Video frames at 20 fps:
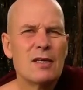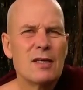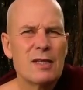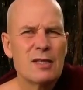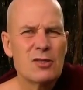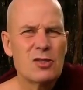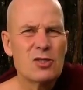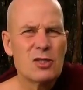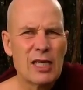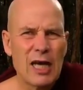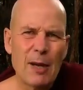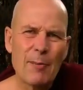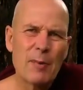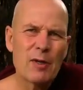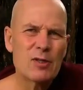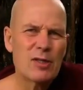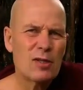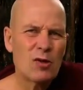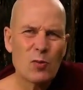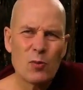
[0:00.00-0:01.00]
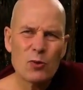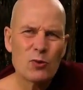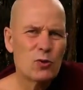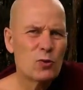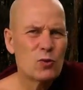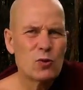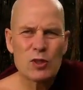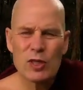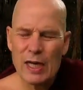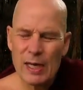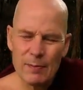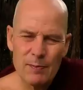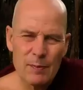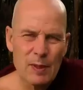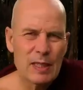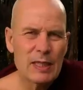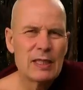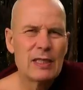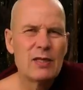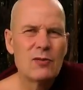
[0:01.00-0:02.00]
This is kamma, then you produce
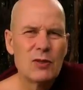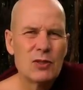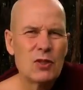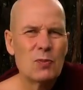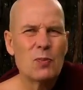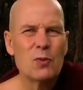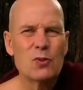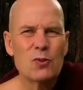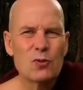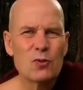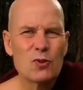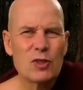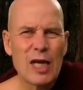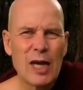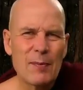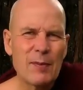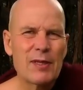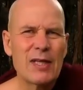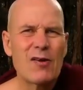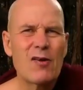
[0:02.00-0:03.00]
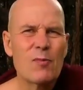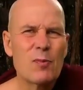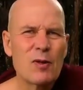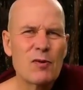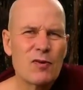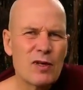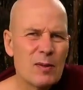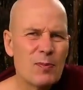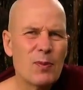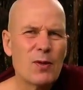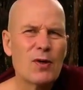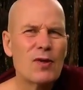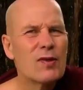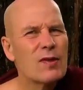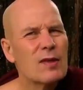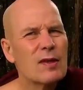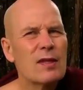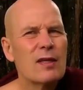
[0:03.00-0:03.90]
kamma. When you produce kamma, there will be rebirth.